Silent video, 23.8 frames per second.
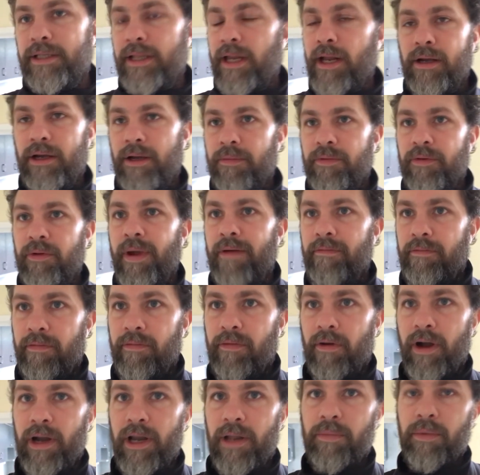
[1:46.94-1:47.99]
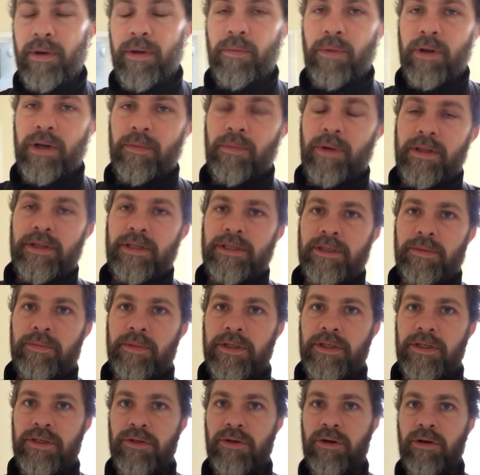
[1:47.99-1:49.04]
They don't come through every Friday, but when there's something
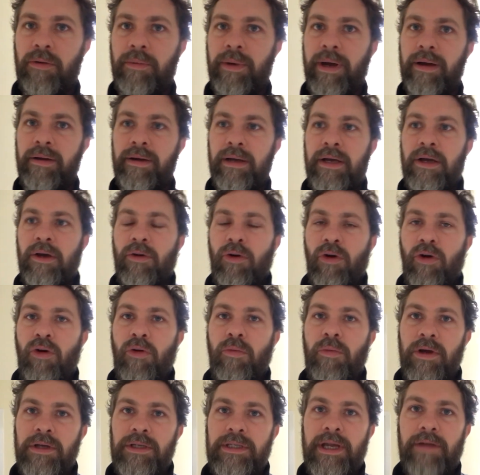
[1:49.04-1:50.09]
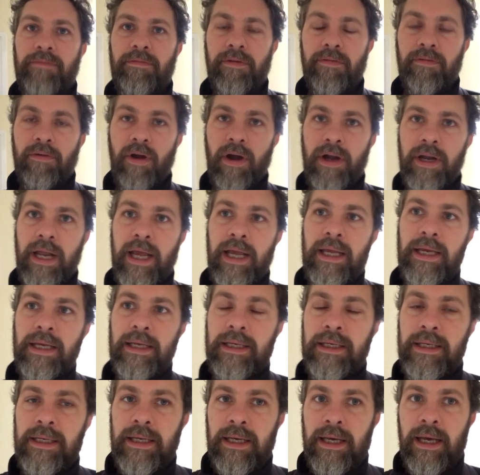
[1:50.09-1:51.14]
to talk about, almost every Friday.
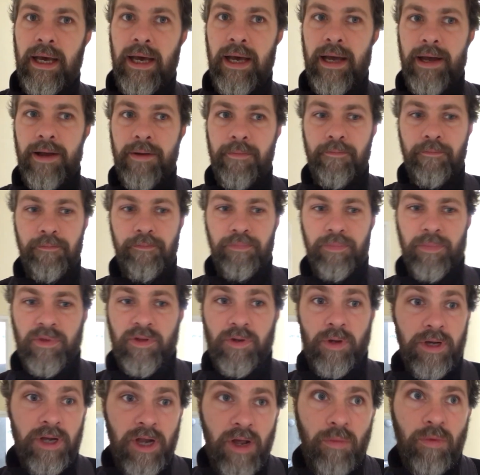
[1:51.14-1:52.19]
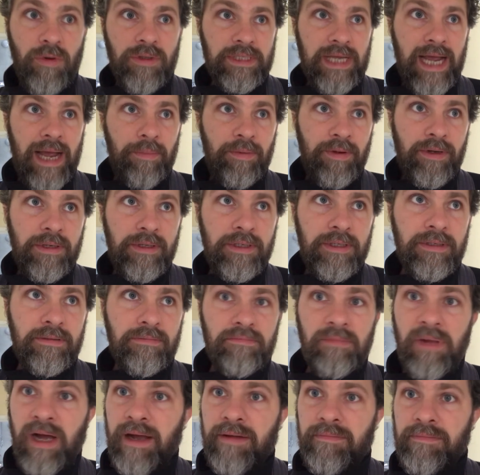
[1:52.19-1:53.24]
So I know what's happened.
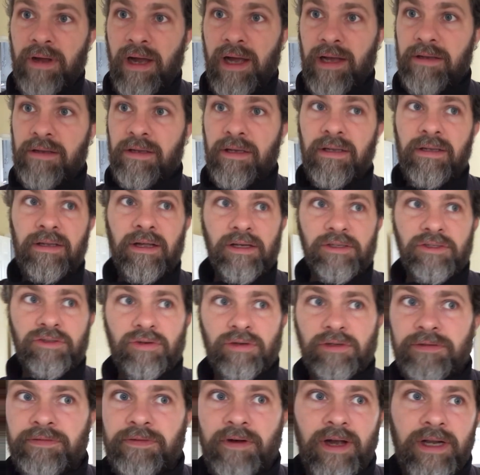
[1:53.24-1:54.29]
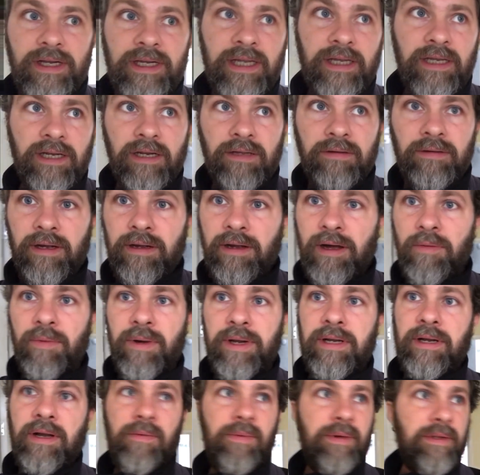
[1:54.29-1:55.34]
I struggled to find it, you know.
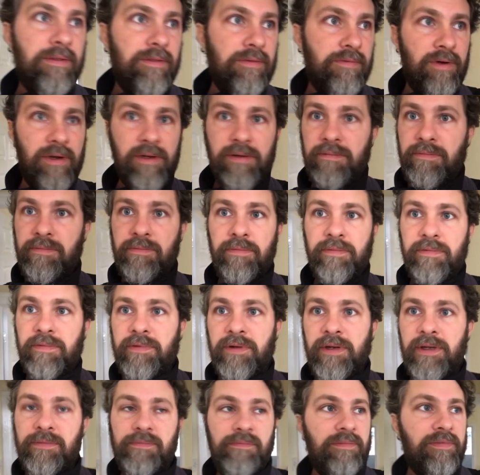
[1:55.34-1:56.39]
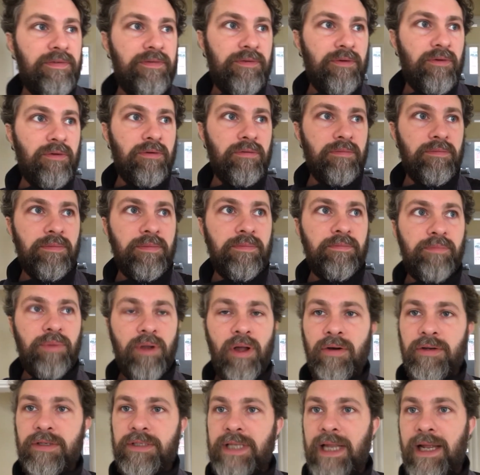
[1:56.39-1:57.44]
I went 3, 4
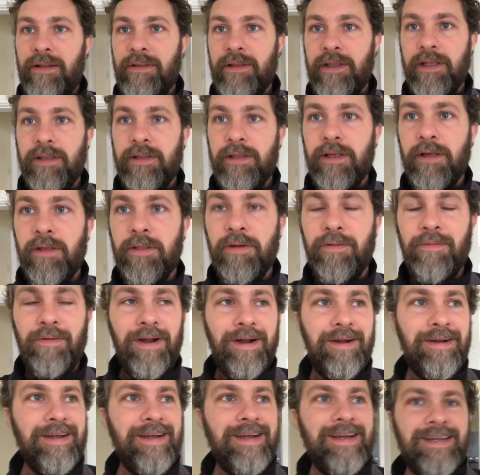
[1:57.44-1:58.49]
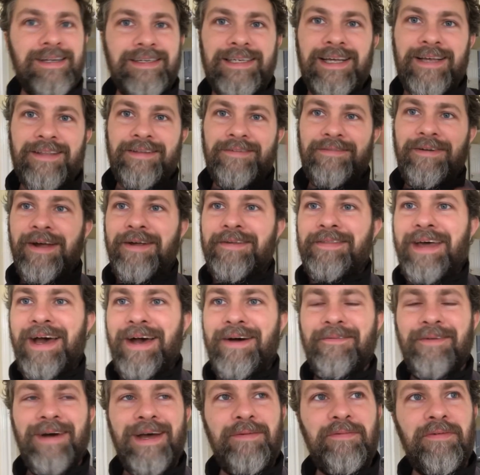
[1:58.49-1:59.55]
blocks down the other road, down the road
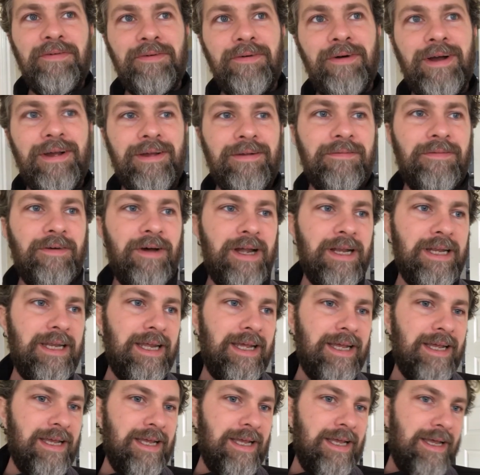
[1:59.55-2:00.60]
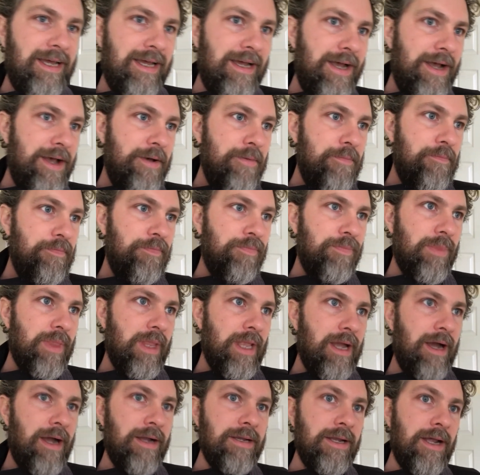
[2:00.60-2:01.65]
that way before I could find it.
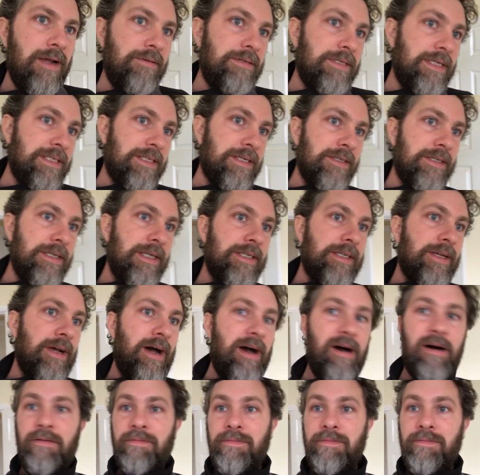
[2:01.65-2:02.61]
I noticed because it's got our